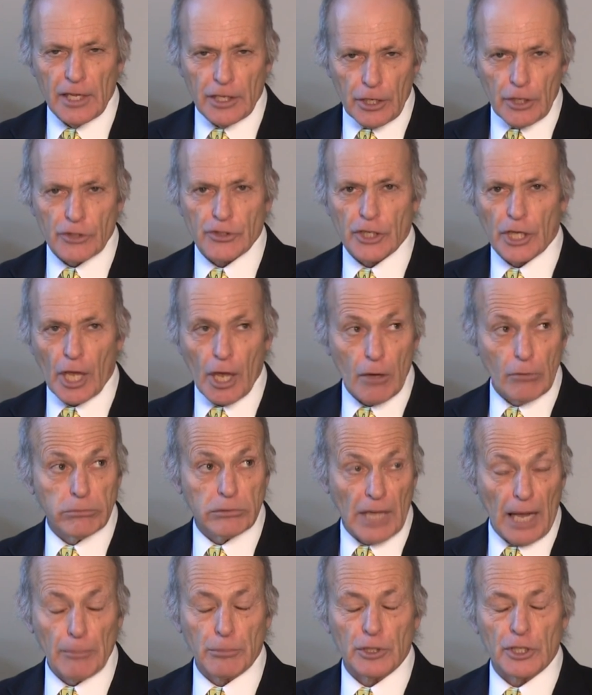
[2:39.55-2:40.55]
Years ago,
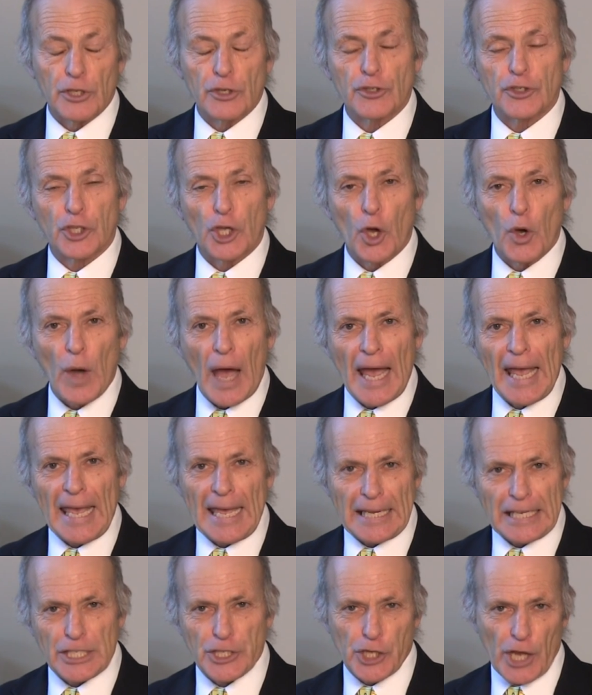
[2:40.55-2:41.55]
a couple of years ago, I
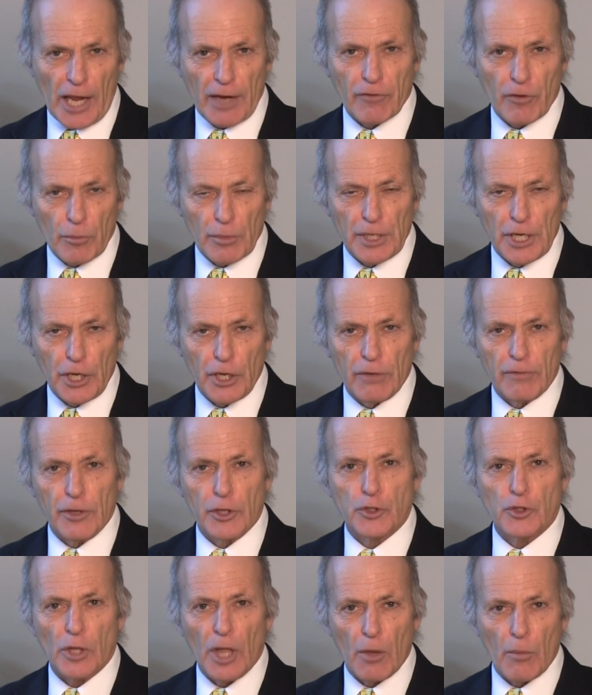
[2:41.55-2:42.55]
had a check from an individual.